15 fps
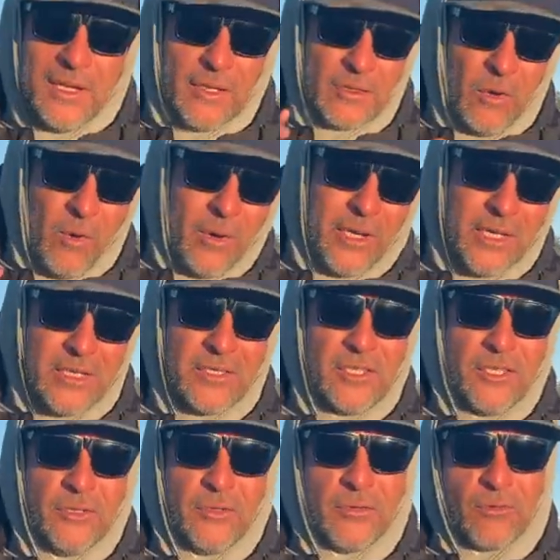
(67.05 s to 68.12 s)
according
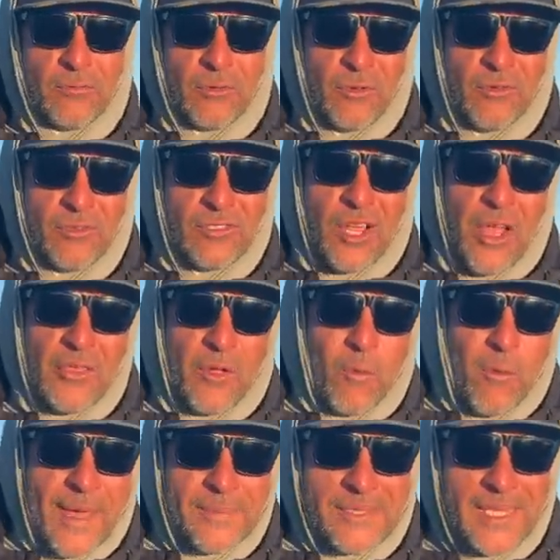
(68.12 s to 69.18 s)
to the rules on the
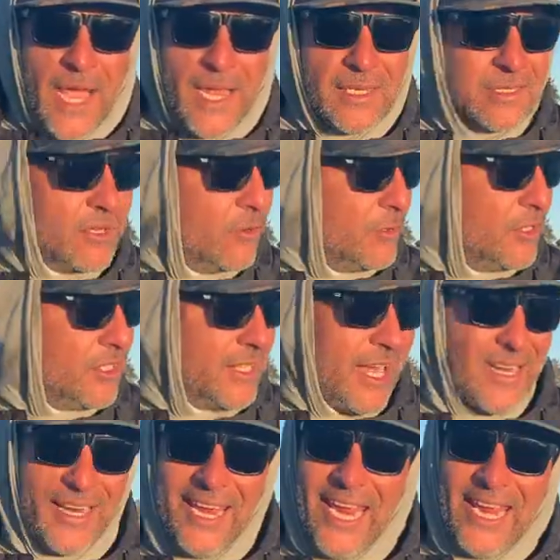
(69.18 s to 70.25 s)
website, so we're just
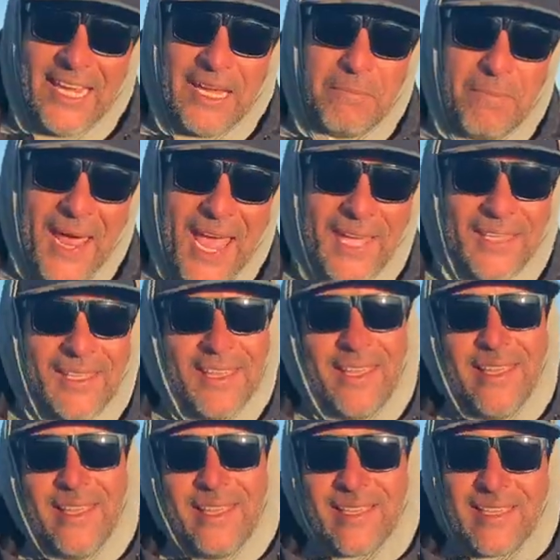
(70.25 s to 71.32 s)
kind of hanging back,
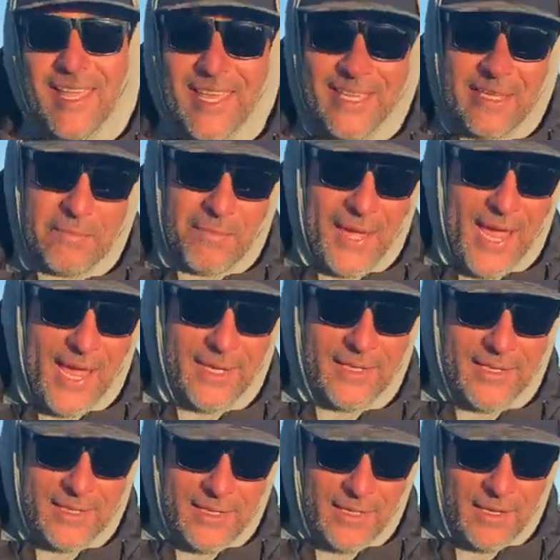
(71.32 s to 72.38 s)
kicking back,
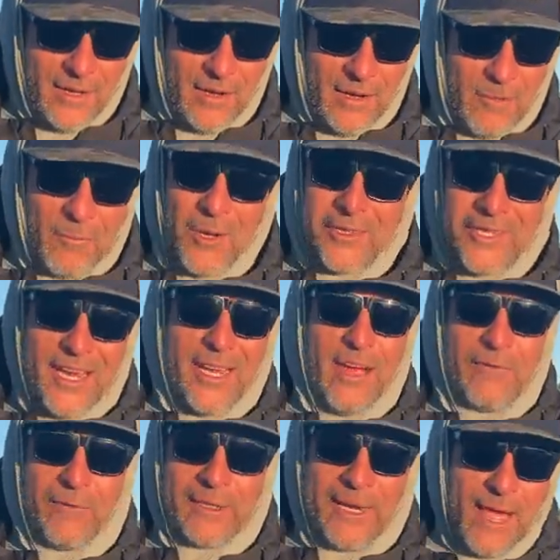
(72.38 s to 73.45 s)
uh, one thing,
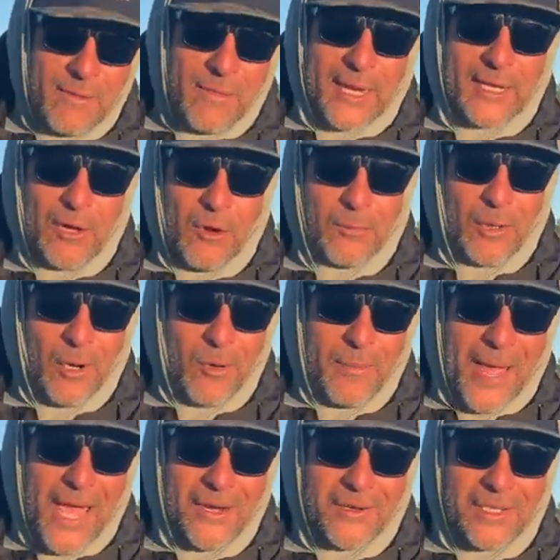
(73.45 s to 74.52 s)
I forgot my GoPro
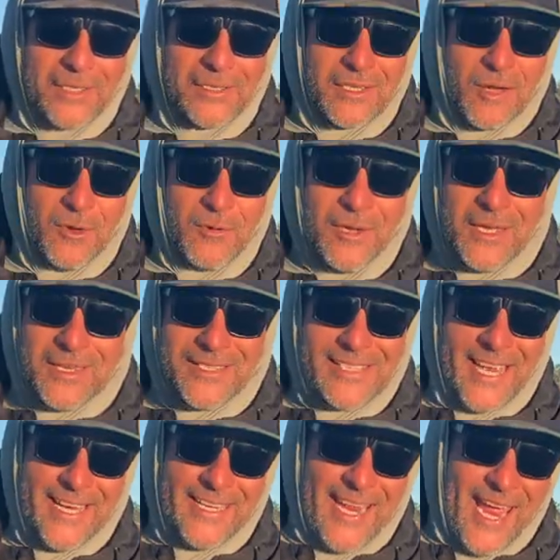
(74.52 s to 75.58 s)
batteries, so
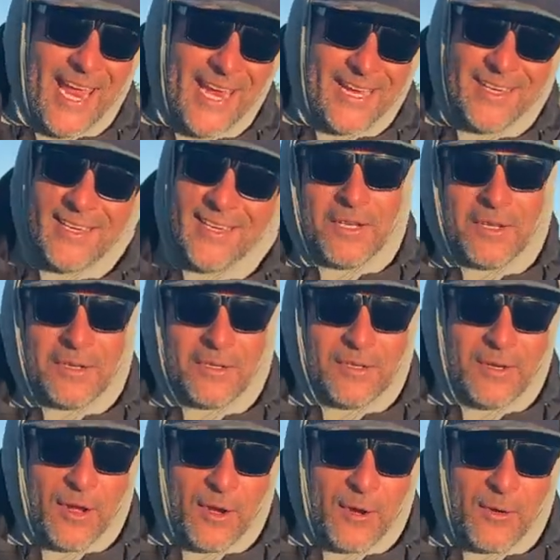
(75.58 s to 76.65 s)
today,
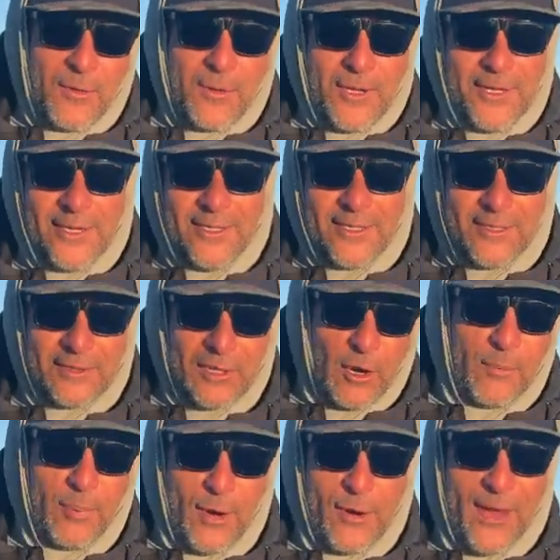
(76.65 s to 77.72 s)
no
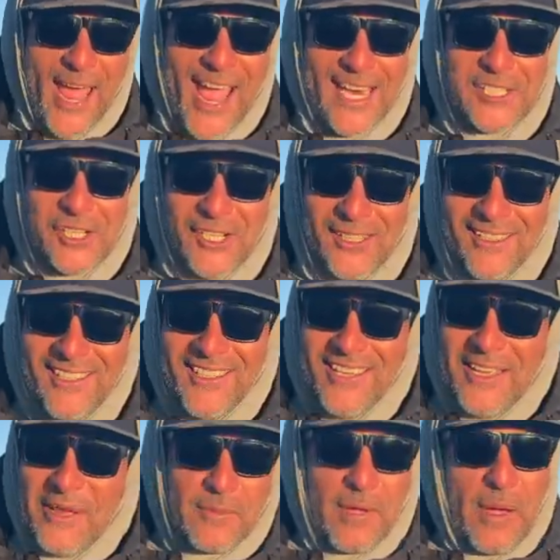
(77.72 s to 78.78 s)
GoPro
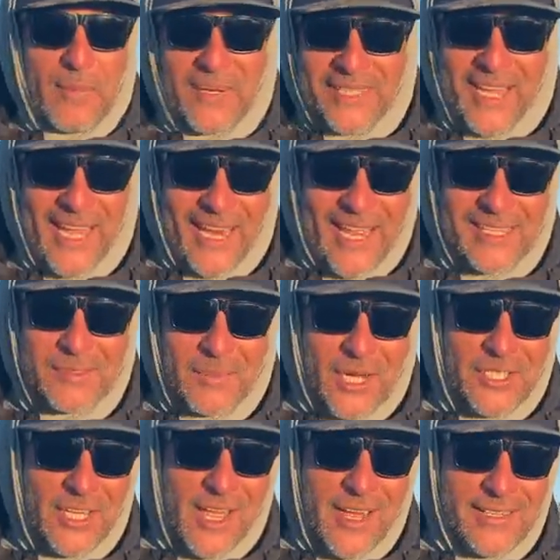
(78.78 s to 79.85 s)
action. I'm gonna get as
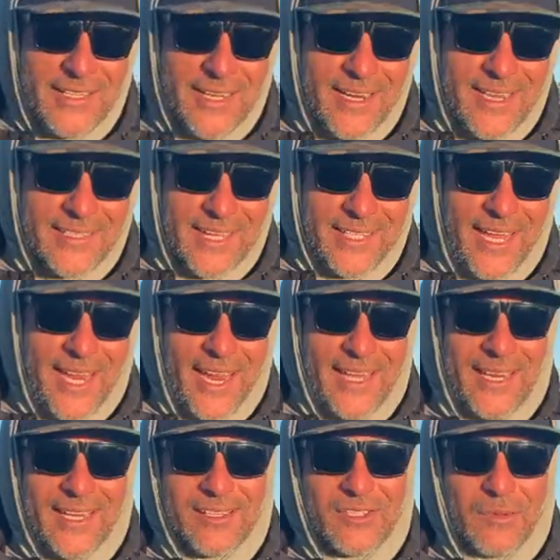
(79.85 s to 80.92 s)
much content as I
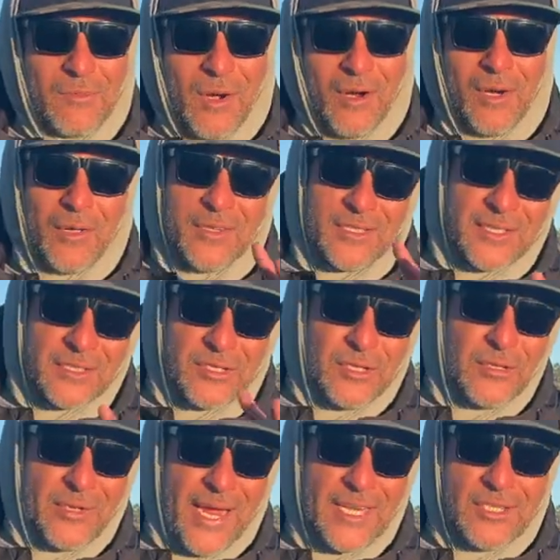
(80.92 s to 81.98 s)
can. And tomorrow, this is a
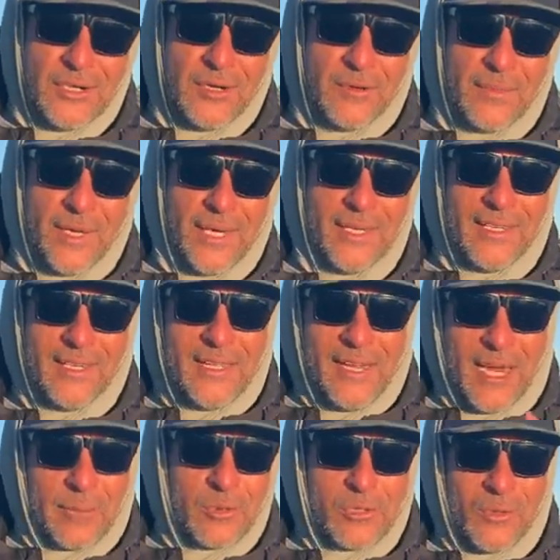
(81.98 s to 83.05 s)
two-day tournament,
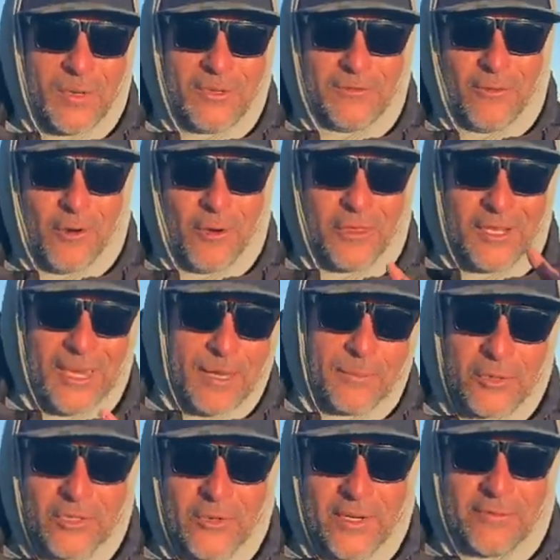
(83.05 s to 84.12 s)
April 24th and
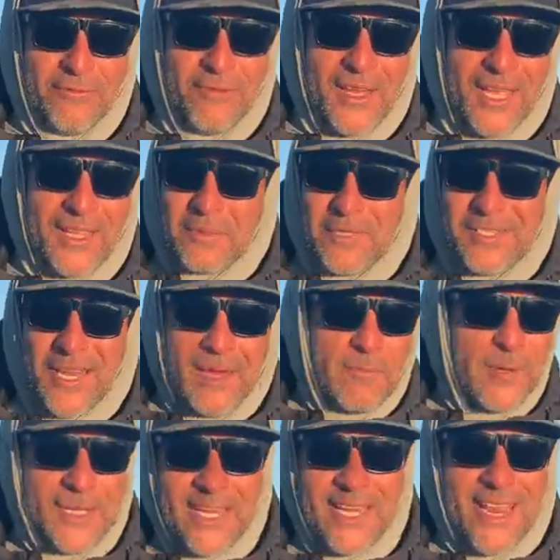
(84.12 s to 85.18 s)
April 25th,
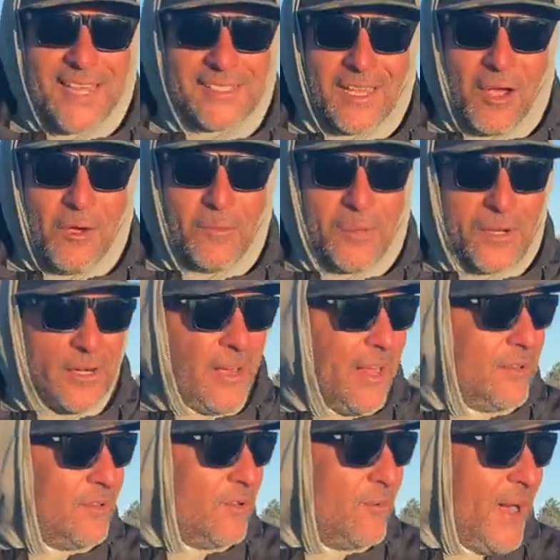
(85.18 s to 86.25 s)
same weekend as the opener.
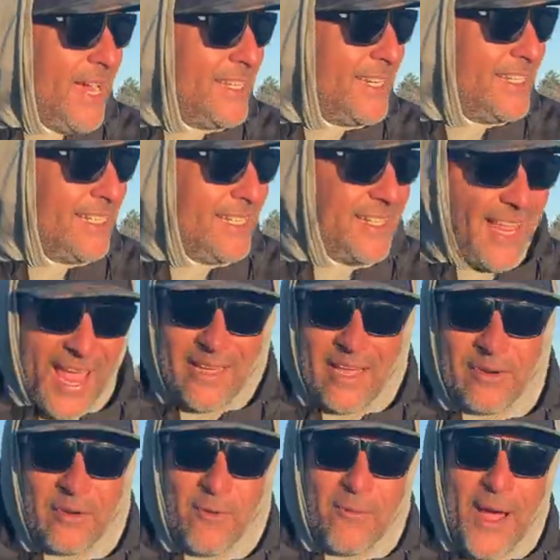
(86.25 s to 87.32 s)
I don't know why they did that. I
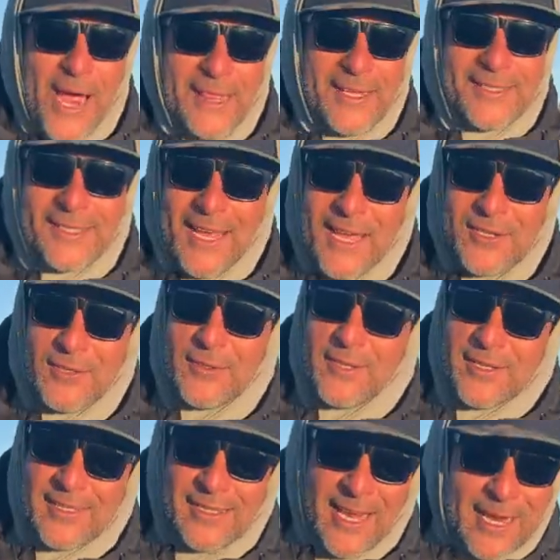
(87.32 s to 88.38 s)
don't know why they scheduled
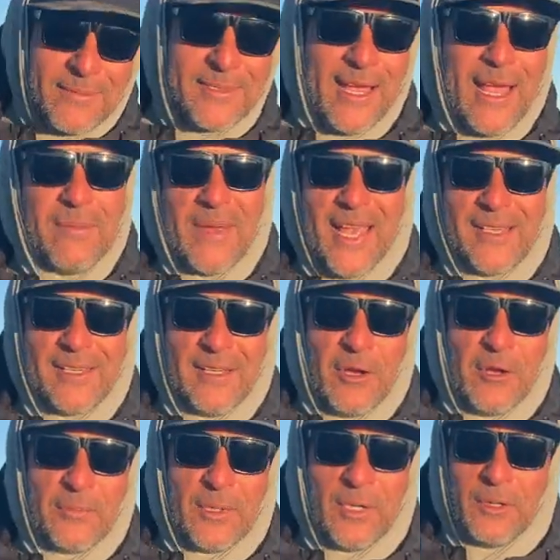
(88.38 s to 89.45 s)
the same time as the
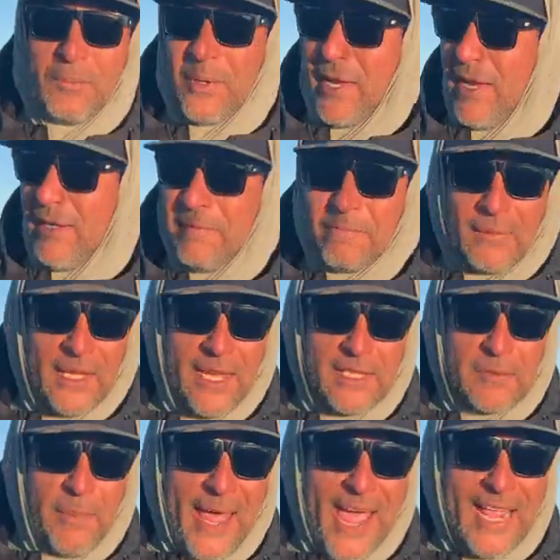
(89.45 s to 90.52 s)
opener, but
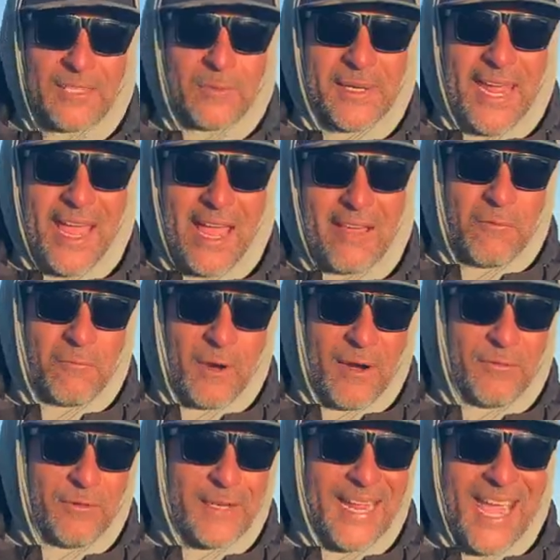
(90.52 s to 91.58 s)
it's packed. We have
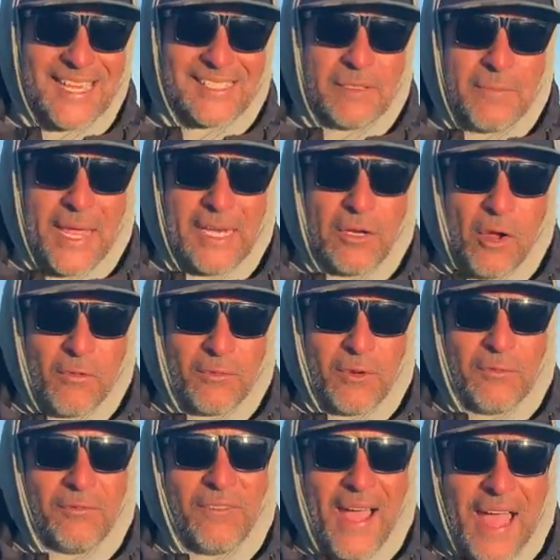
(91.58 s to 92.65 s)
roughly estimated
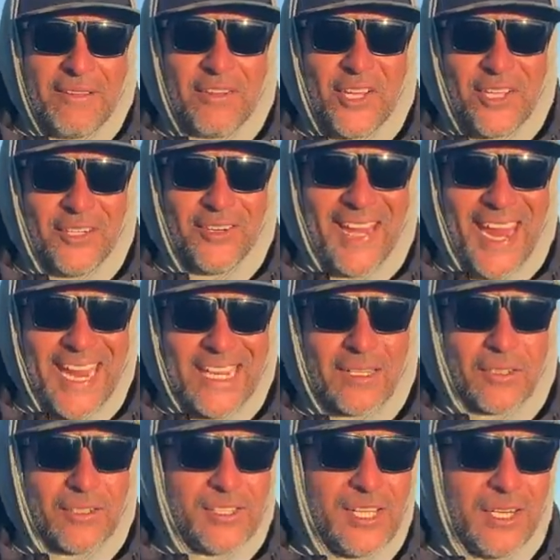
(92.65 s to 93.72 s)
over 500
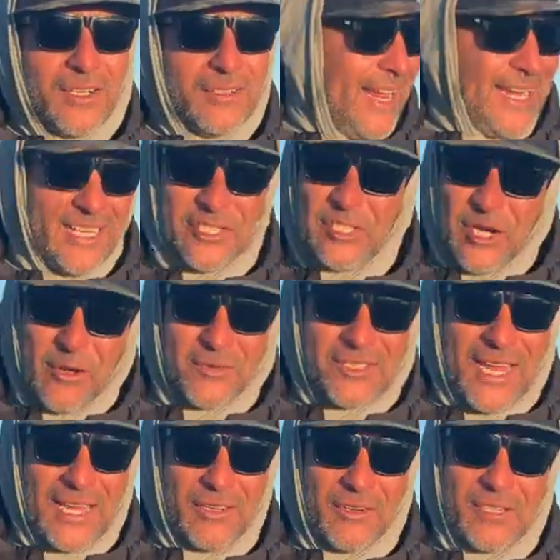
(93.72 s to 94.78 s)
anglers here, and it
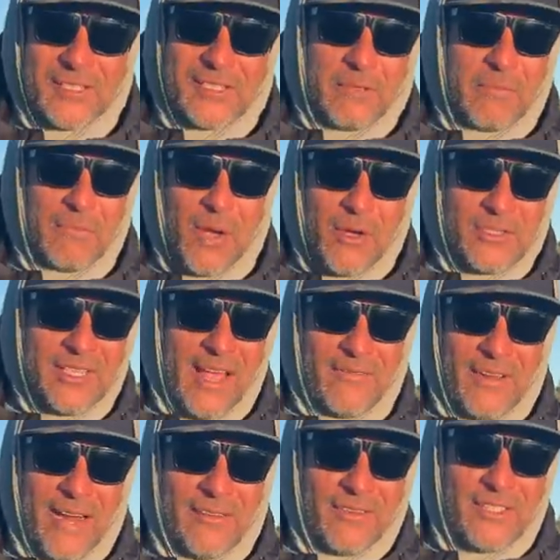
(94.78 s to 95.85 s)
shows angler. This is the most
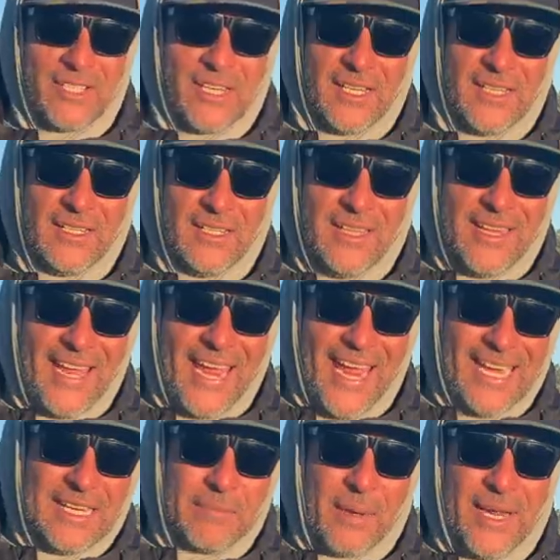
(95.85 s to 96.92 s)
I've ever seen
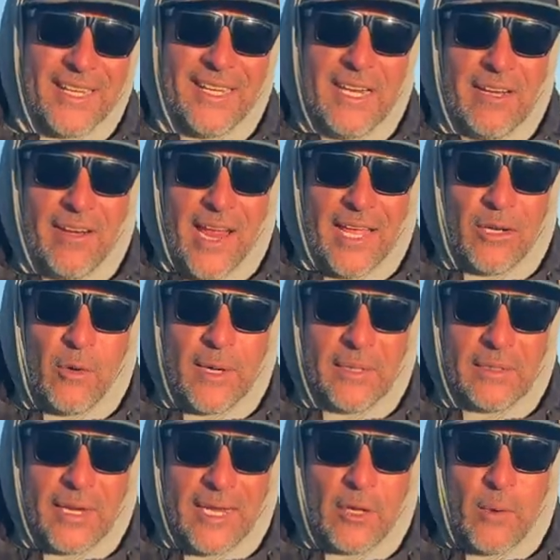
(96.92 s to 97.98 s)
anybody here at
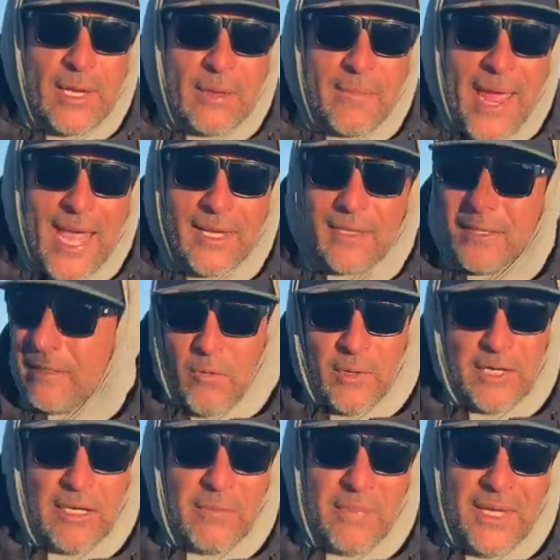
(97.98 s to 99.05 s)
Lake Cuyamaca.
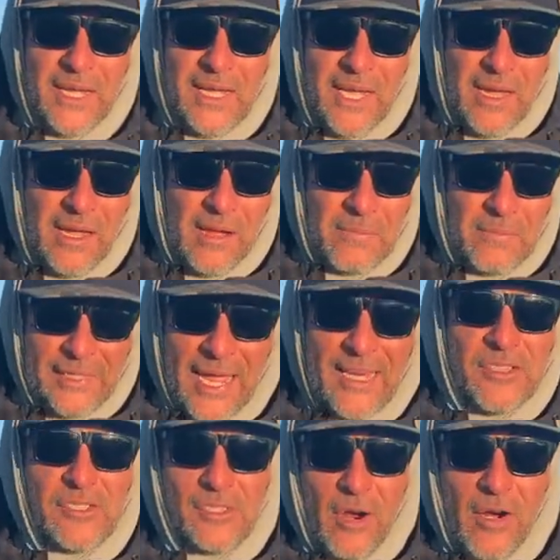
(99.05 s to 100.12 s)
We're gonna be um,
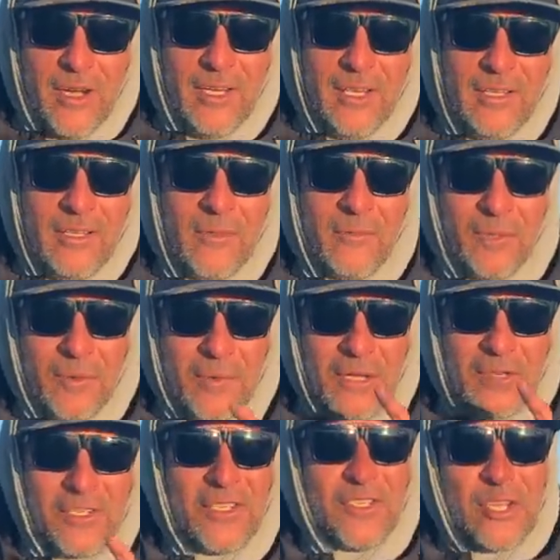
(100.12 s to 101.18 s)
getting started. We're gonna be
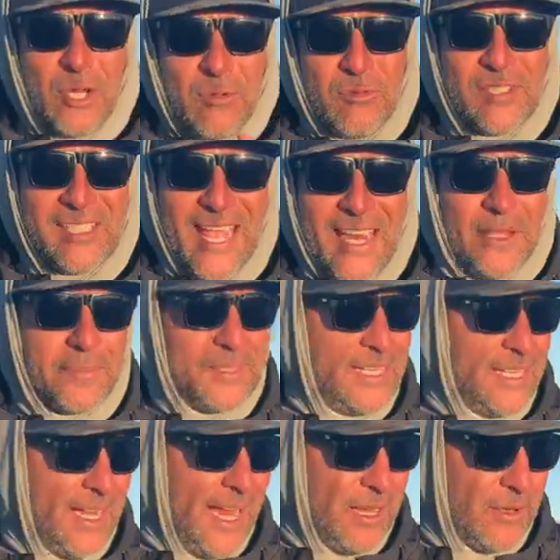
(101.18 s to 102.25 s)
using two setups today,